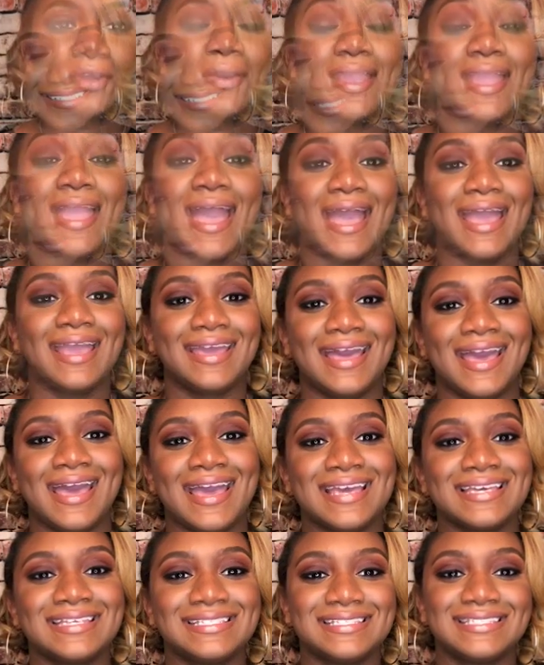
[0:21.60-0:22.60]
right, hi
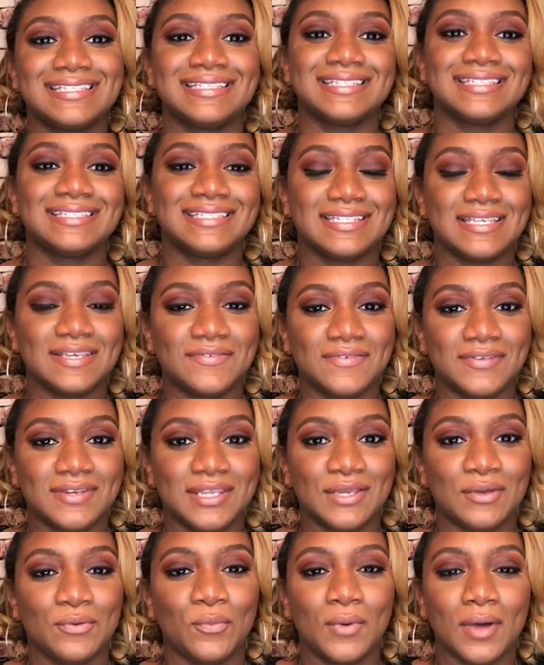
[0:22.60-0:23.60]
guys, this is
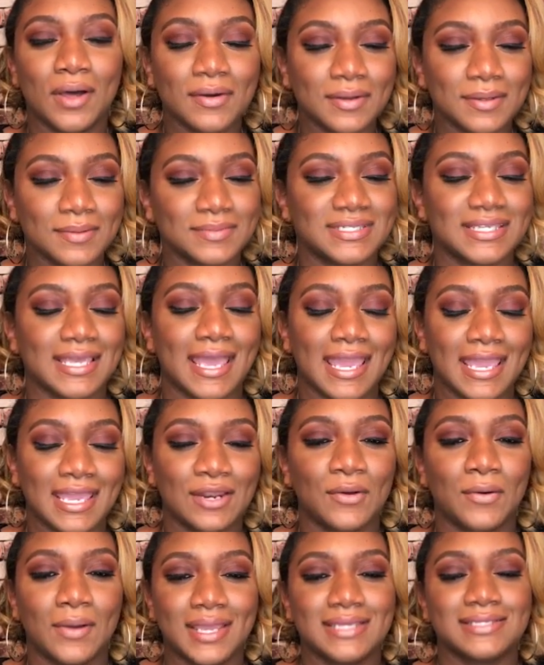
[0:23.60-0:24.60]
Tiffany. Welcome to
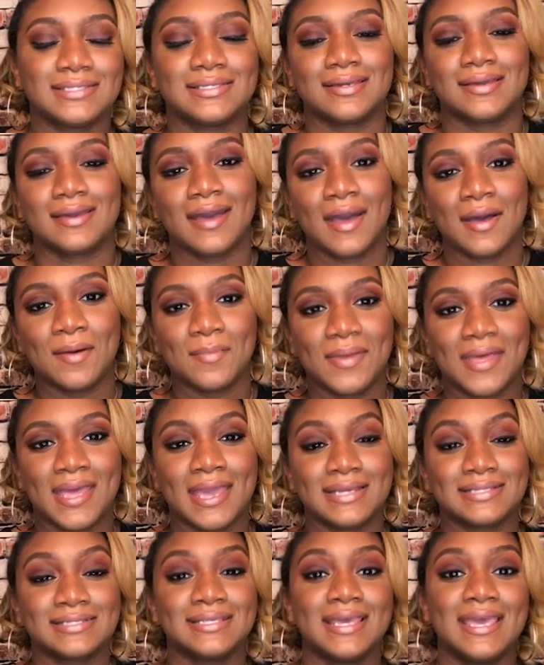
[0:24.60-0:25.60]
808s and
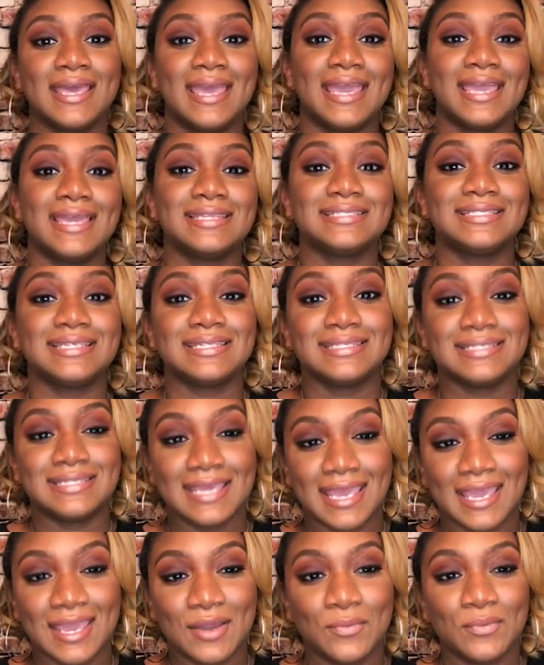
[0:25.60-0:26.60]
Compacts. And
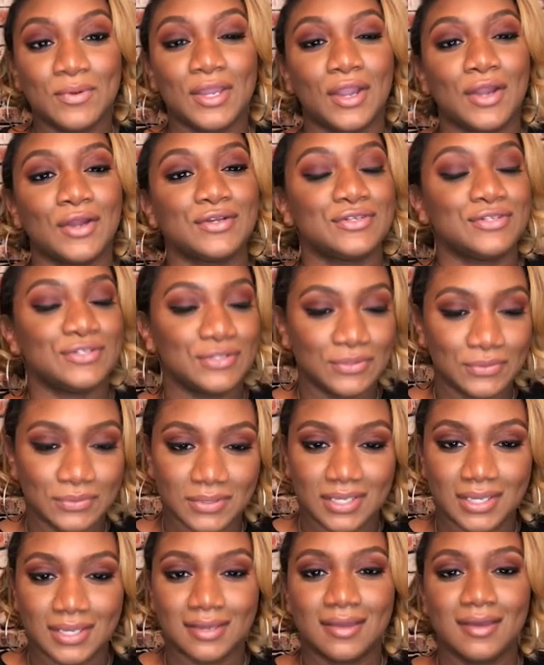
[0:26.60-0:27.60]
today we are
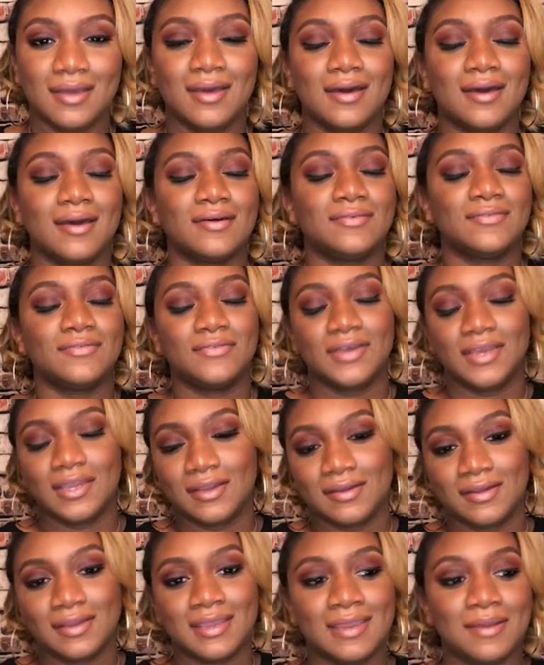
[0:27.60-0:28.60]
doing a
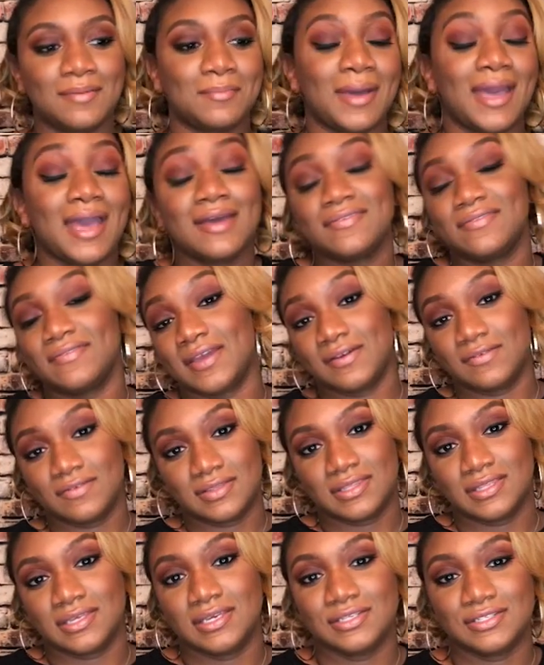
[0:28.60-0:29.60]
very, my
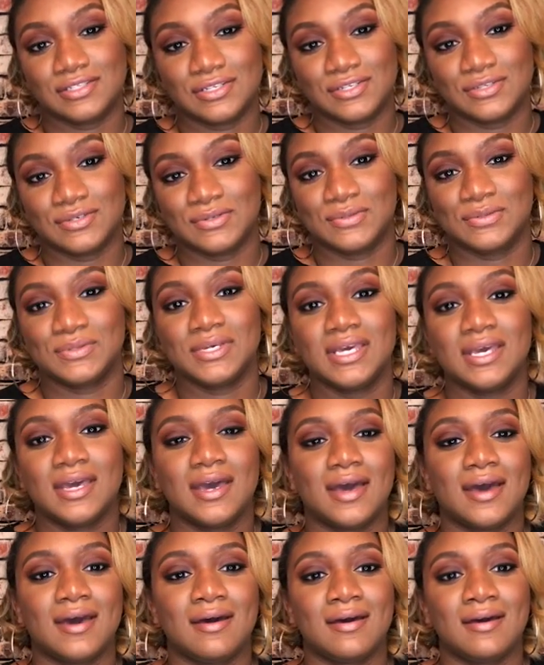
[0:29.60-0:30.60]
favorite thing to do,
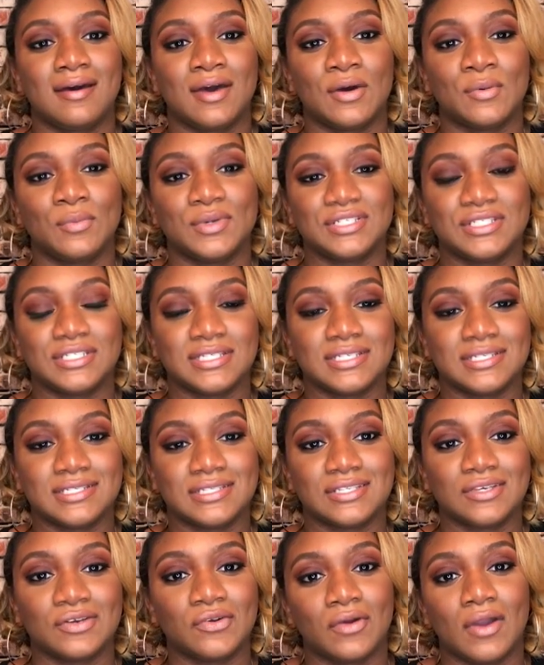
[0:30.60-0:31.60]
uh, which
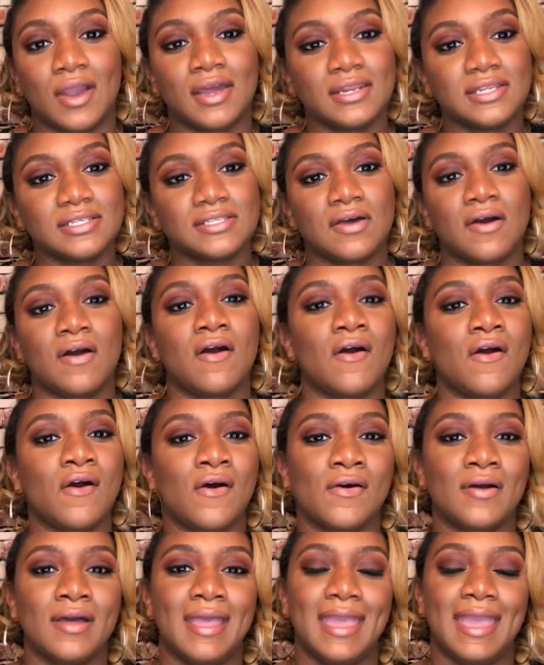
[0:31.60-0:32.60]
is the Gratis
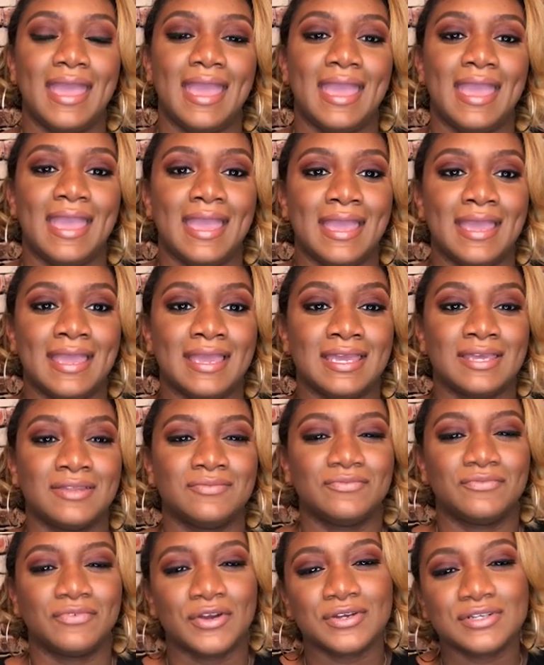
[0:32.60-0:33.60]
haul and
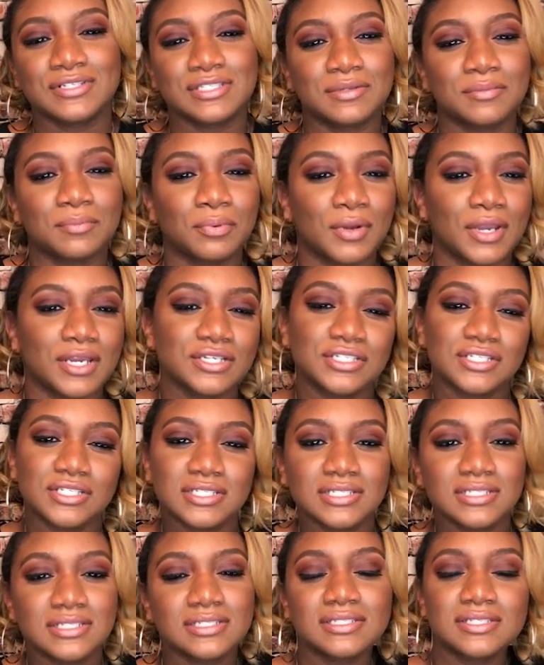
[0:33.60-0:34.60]
first
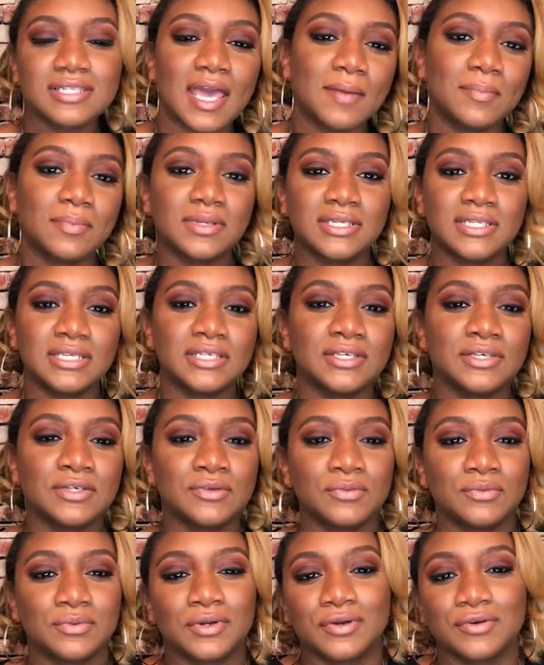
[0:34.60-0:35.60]
impressions type of
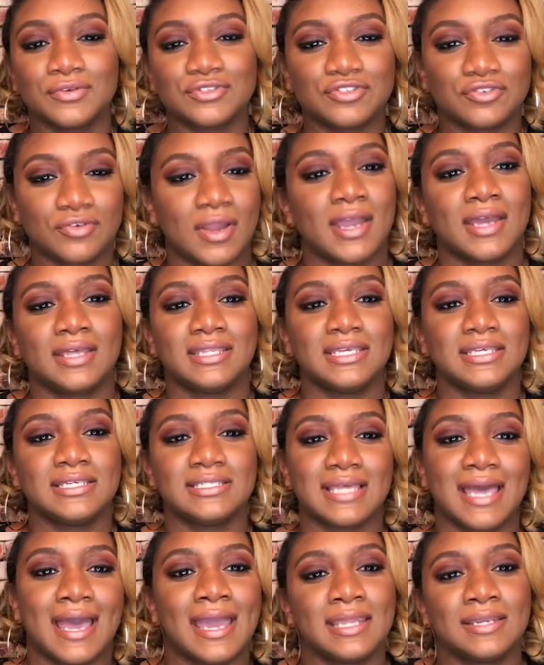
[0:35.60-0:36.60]
deal. We're gonna try
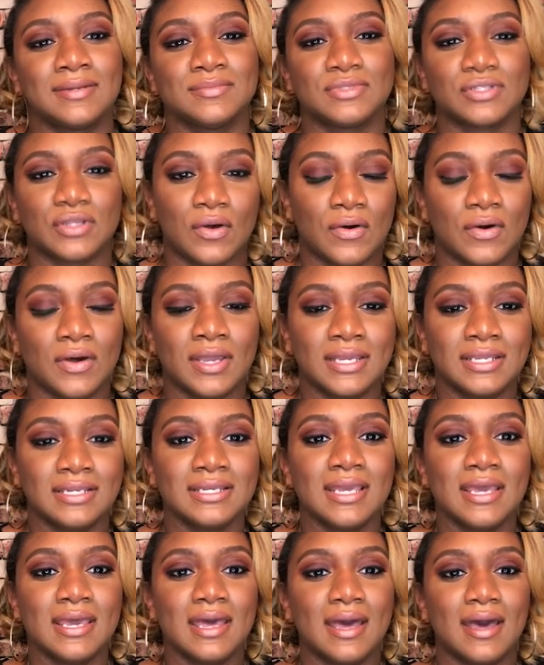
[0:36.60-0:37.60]
these items
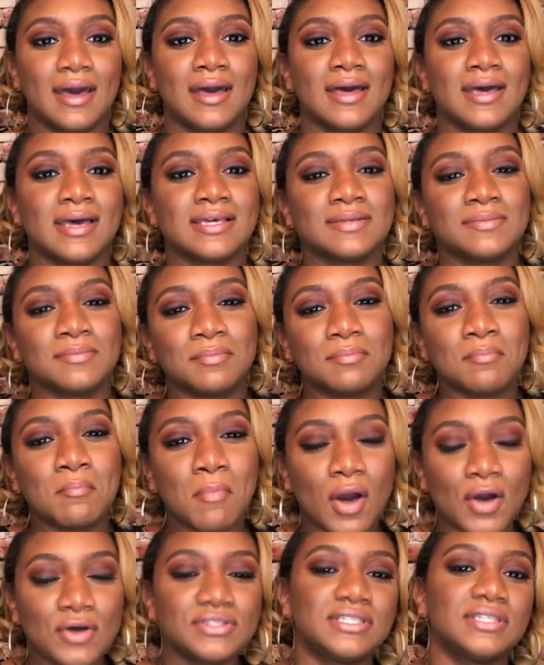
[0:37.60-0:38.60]
on. Uh,
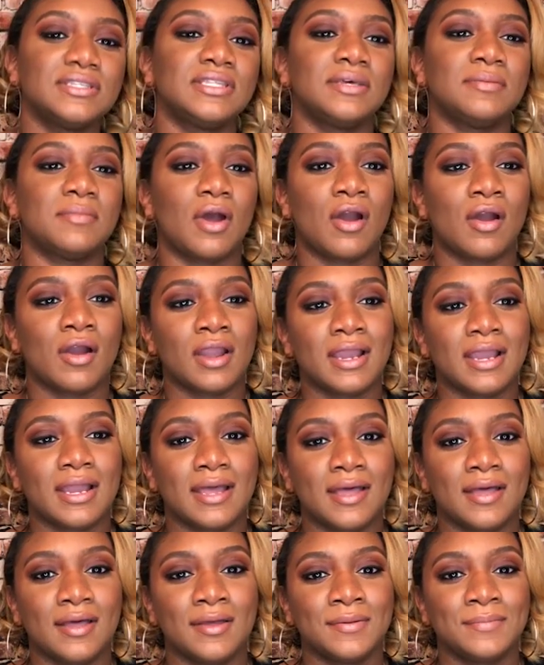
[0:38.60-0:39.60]
most of them are
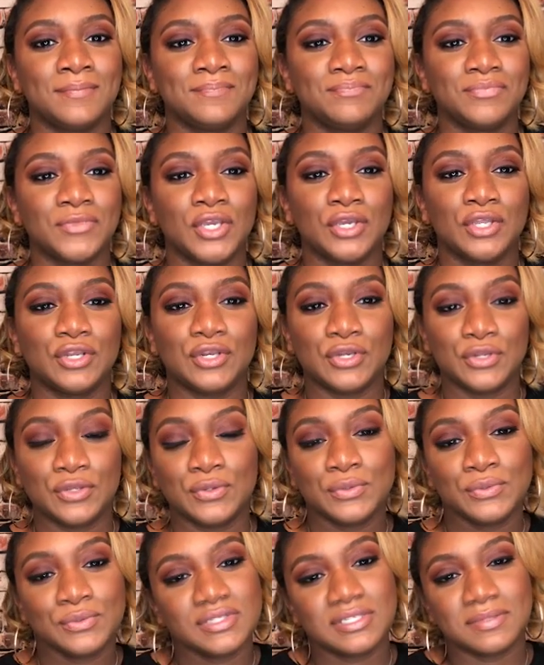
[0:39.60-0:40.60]
um,
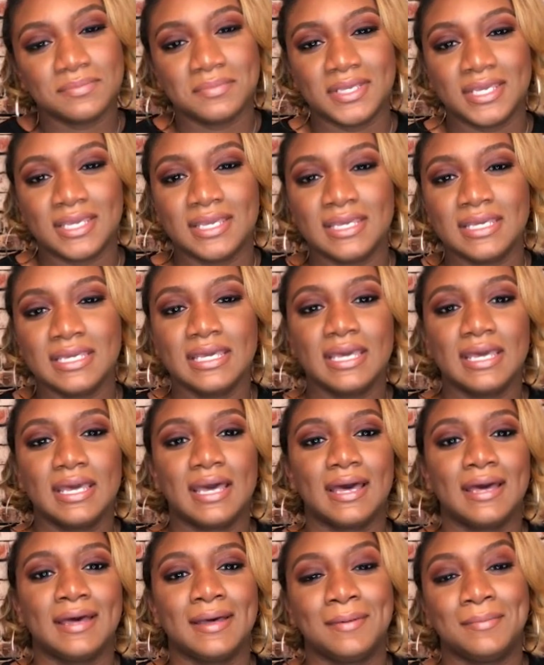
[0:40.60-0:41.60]
new to me,
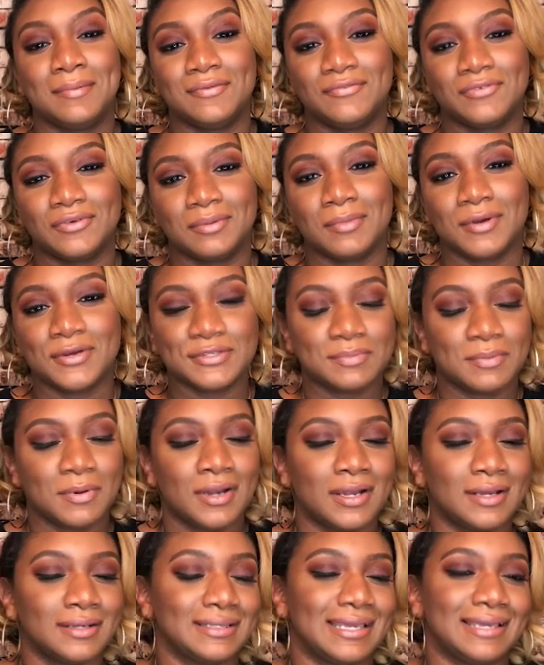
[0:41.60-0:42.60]
uh, but for the most
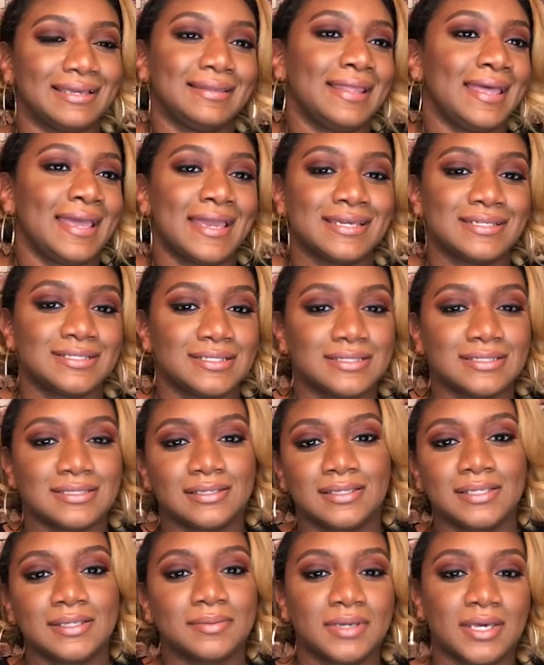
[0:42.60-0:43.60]
part, like lashes
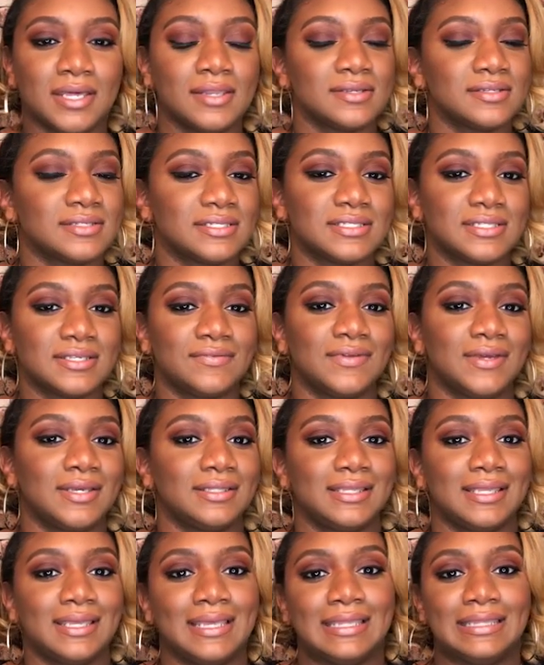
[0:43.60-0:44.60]
and lip colors and stuff
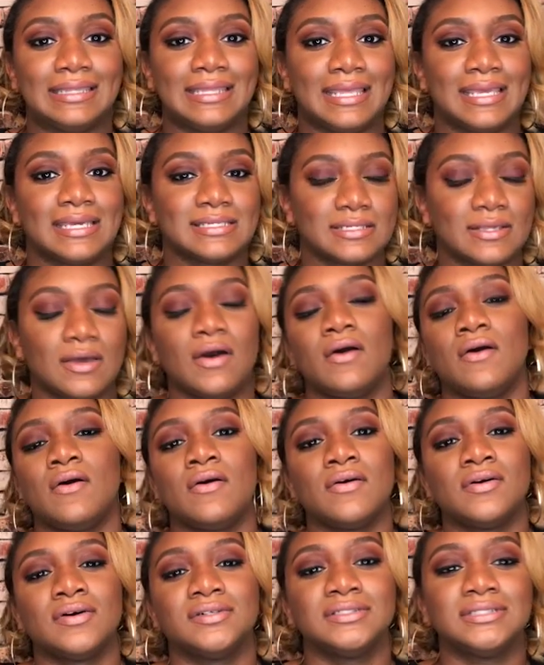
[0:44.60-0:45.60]
like that, that's
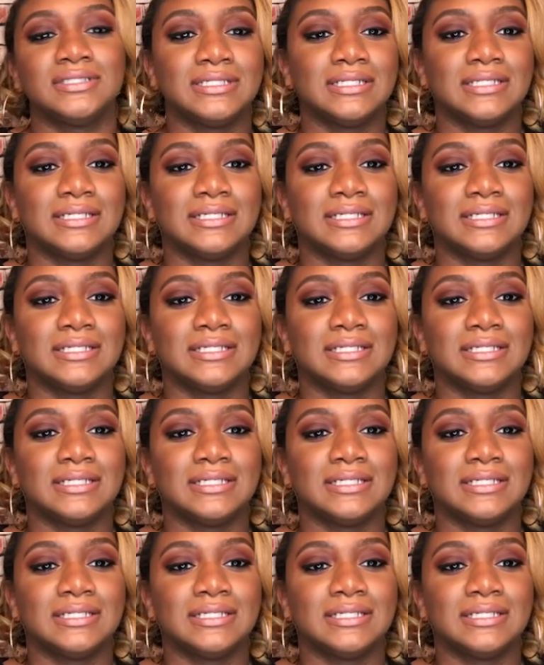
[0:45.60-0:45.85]
all